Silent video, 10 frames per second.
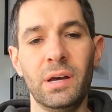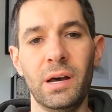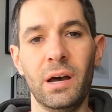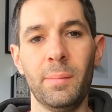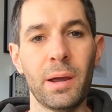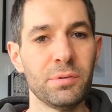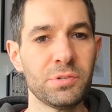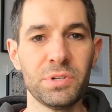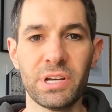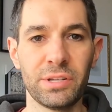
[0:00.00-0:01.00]
I will
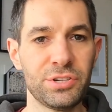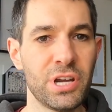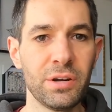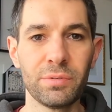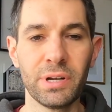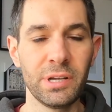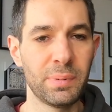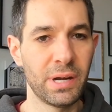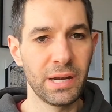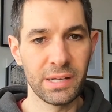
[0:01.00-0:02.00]
switch out the chain ring
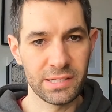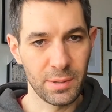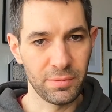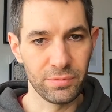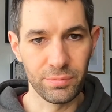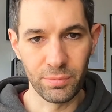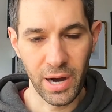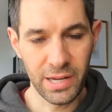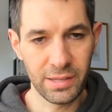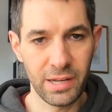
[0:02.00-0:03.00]
depending on type of
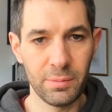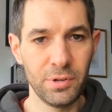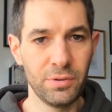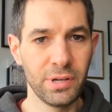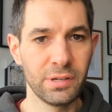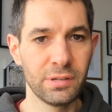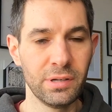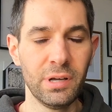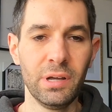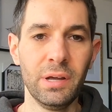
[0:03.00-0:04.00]
riding that I'm
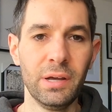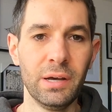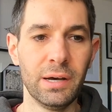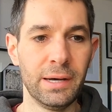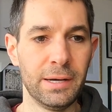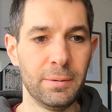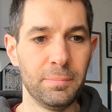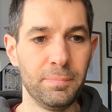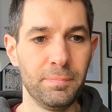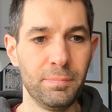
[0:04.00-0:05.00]
doing,
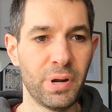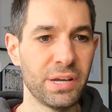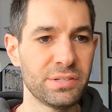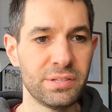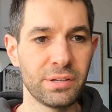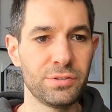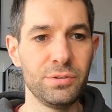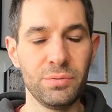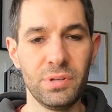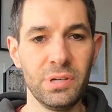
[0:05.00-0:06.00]
but I stick to
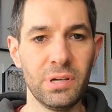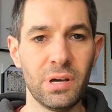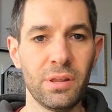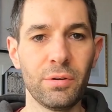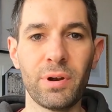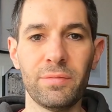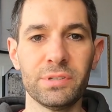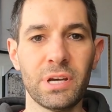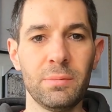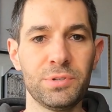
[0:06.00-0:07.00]
the gravel
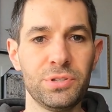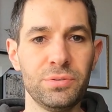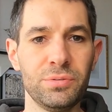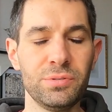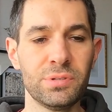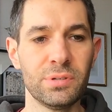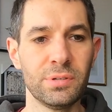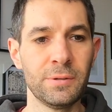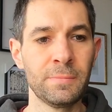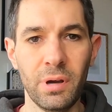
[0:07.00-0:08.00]
type shoes.
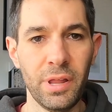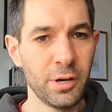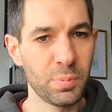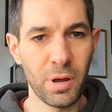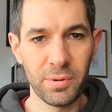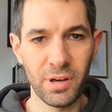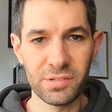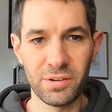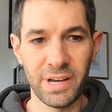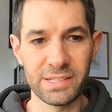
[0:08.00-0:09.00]
And then you're probably
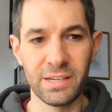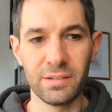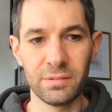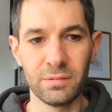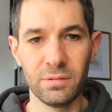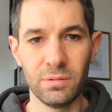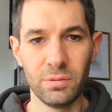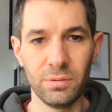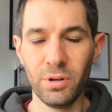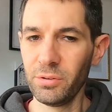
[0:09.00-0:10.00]
also asking,
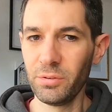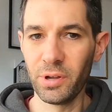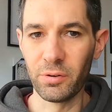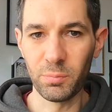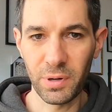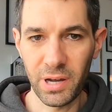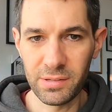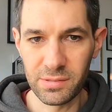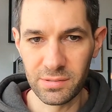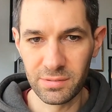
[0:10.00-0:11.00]
you don't do any group
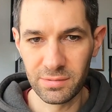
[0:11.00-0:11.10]
rides?